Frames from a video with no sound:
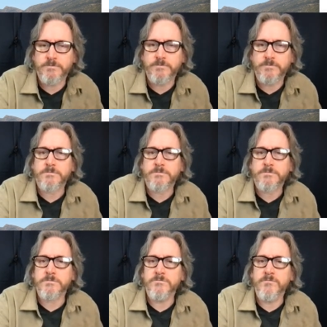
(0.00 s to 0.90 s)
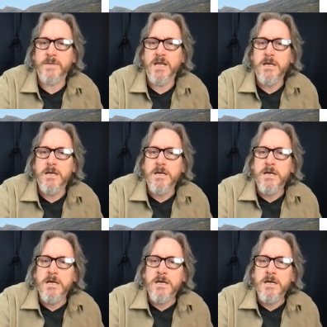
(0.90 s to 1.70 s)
[no speech]